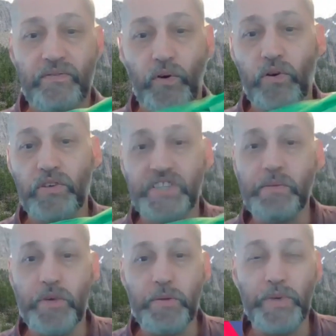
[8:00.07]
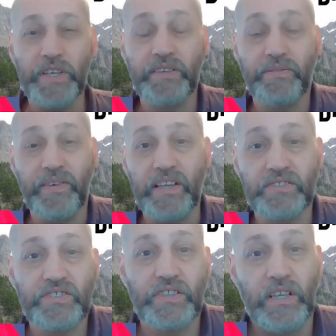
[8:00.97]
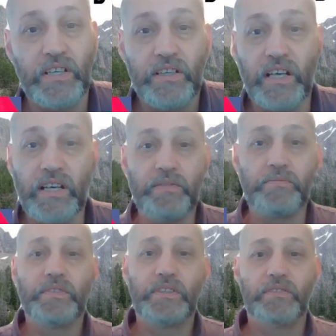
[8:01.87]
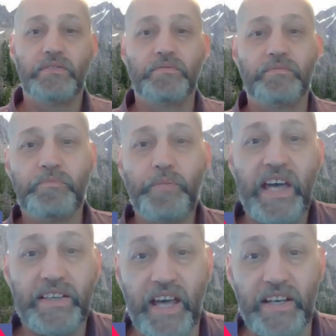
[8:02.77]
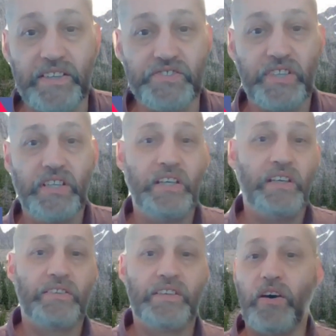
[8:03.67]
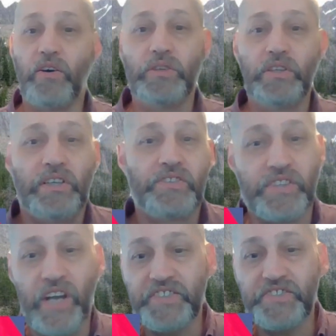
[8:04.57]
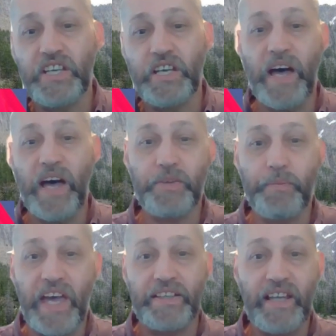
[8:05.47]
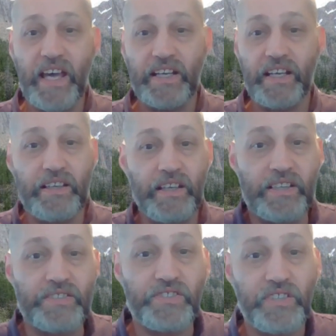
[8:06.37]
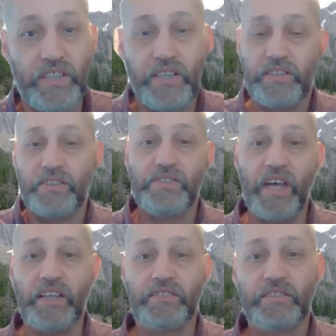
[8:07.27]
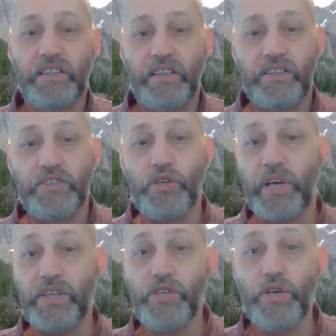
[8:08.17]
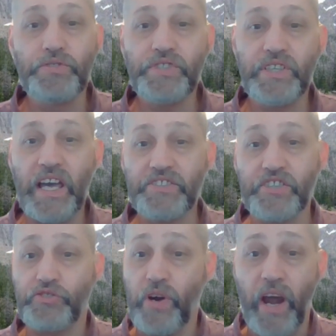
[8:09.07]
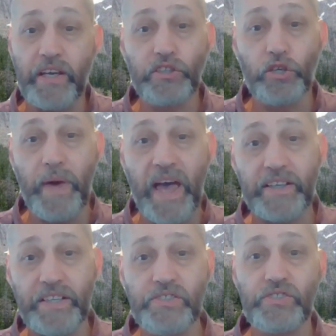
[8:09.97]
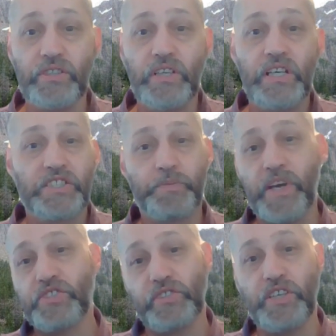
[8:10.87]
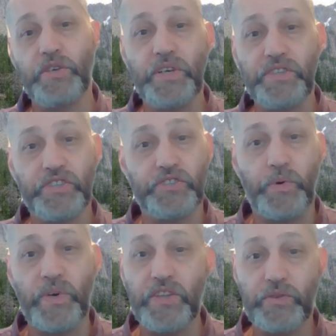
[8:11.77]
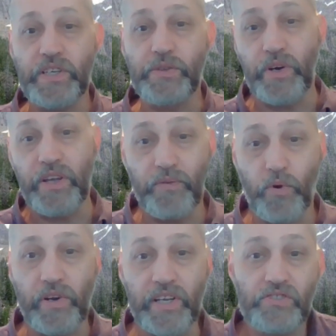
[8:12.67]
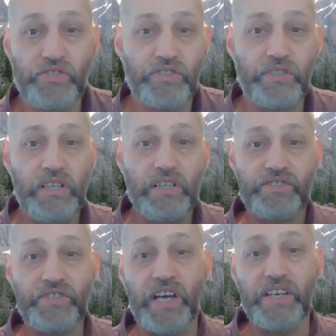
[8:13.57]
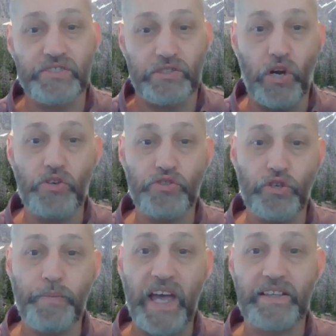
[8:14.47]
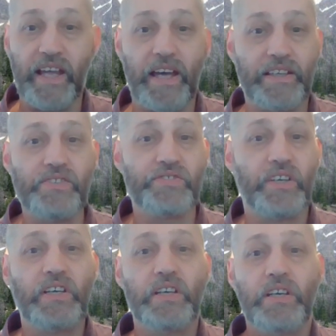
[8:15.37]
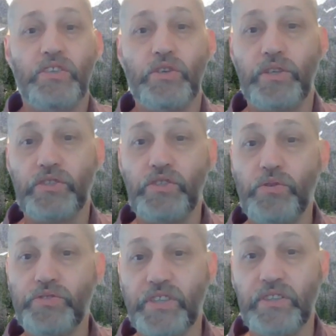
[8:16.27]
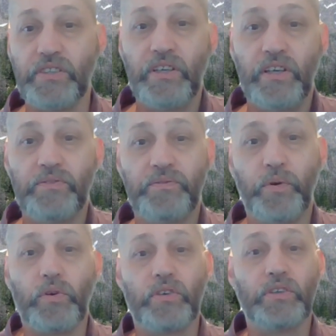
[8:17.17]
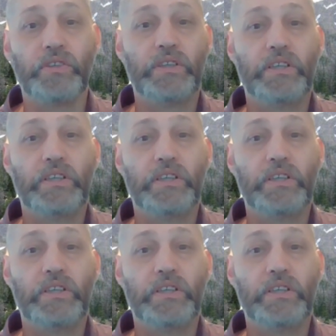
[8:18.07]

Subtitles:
For DPP Defense bandanas. Now, the nice thing about the bandana is that you can use it as a triangle bandage, especially with the 23, 24-inch size larger bandanas. You can use it for